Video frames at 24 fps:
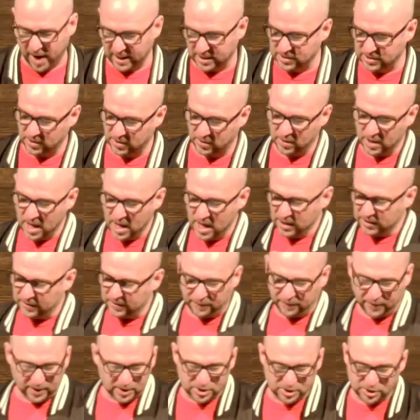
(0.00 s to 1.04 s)
So the
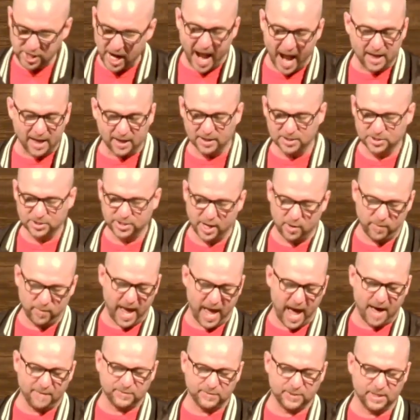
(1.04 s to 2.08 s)
first challenge that we
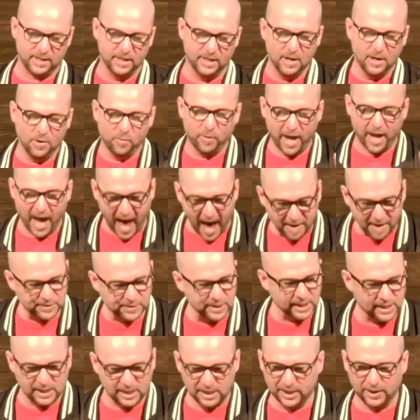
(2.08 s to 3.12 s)
have to
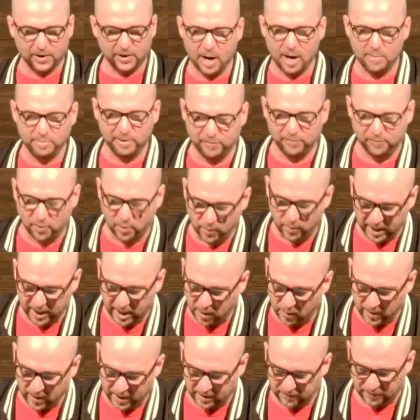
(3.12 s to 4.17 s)
clear up before we
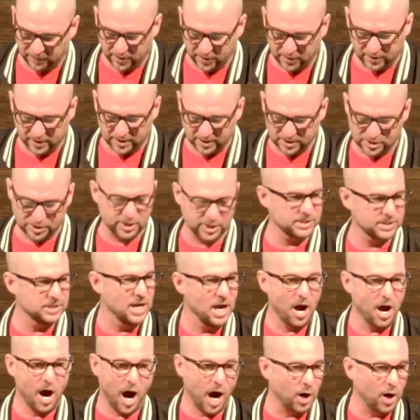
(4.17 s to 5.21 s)
go any further is just,
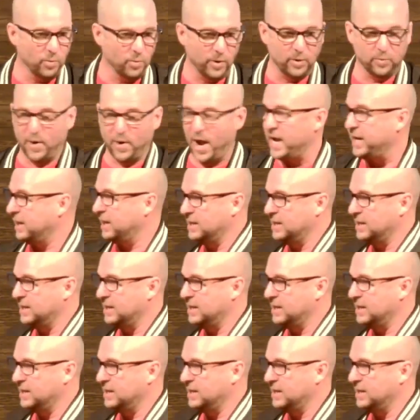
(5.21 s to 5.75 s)
are we ready?